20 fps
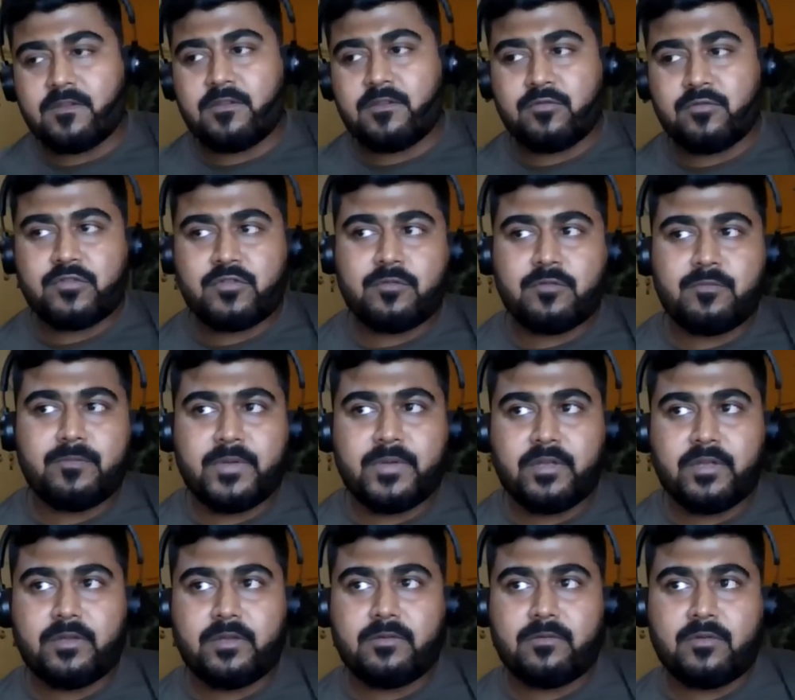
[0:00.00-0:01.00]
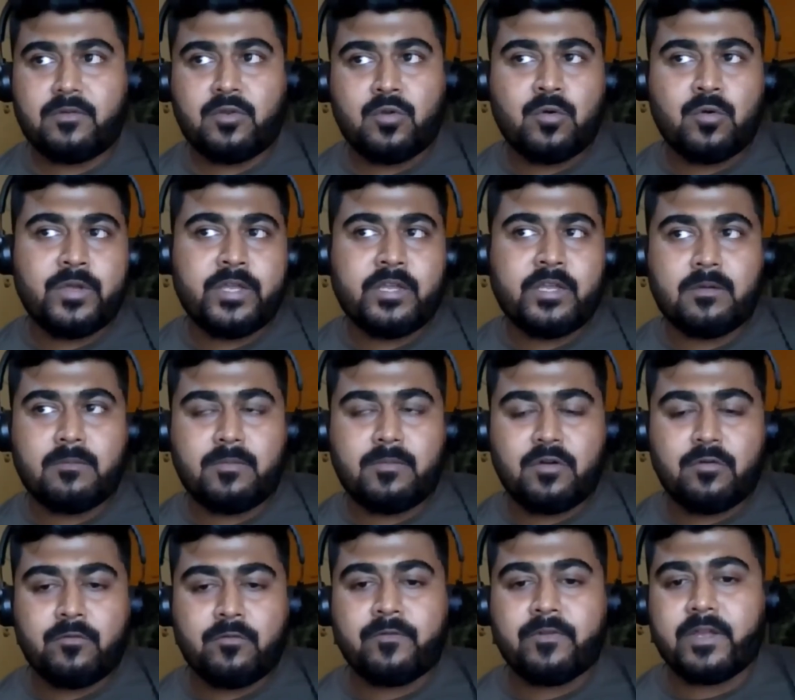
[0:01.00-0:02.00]
you should be knowing
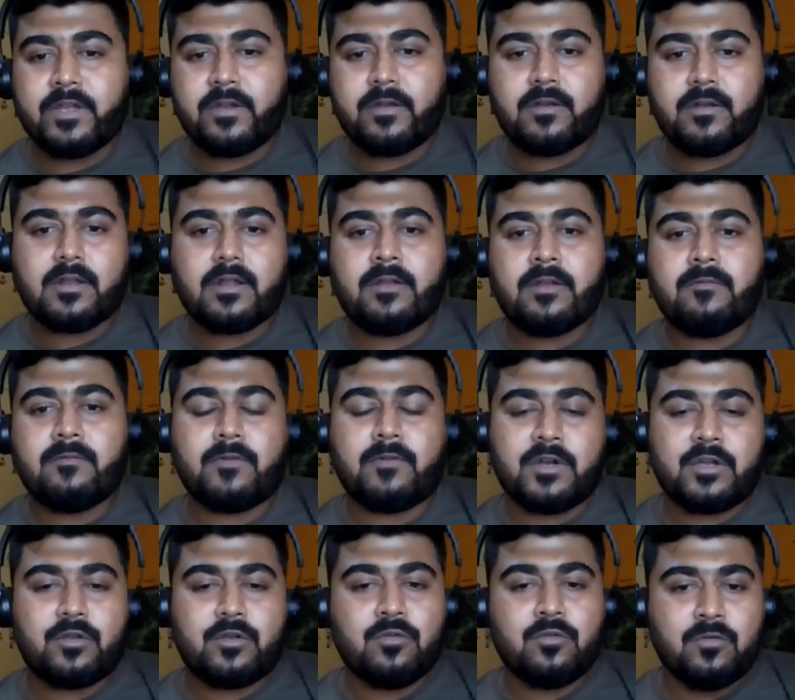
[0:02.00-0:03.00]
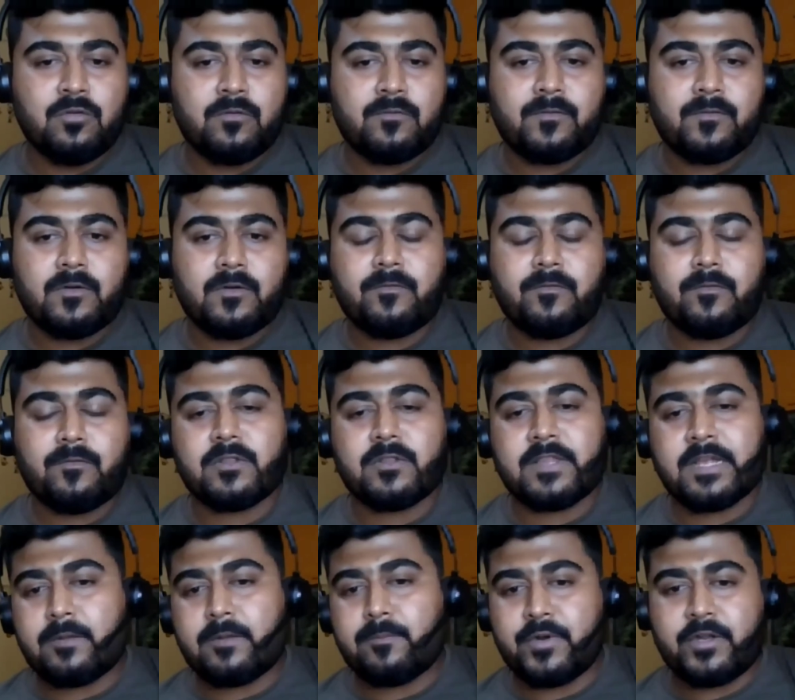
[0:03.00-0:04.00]
about where and what to look for for
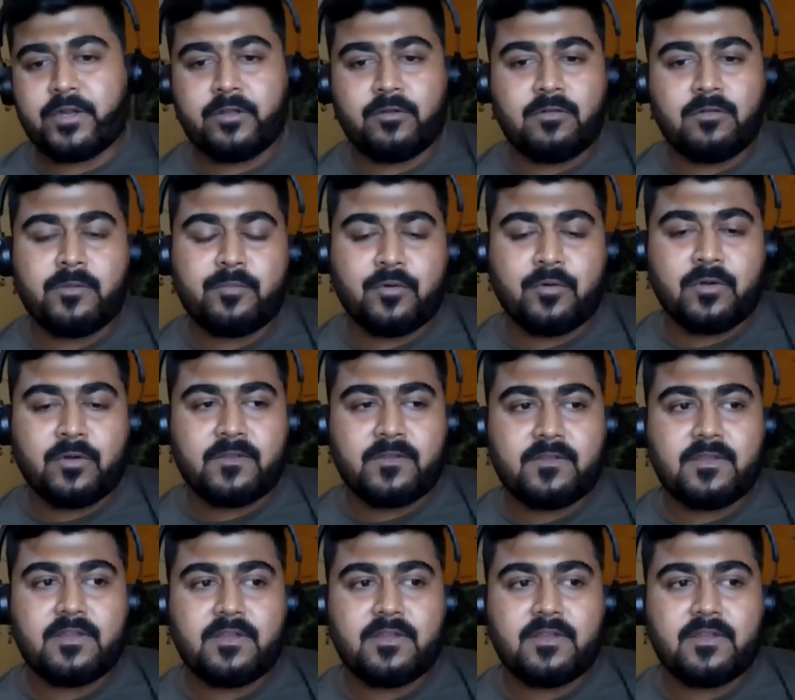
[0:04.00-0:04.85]
that particular policy.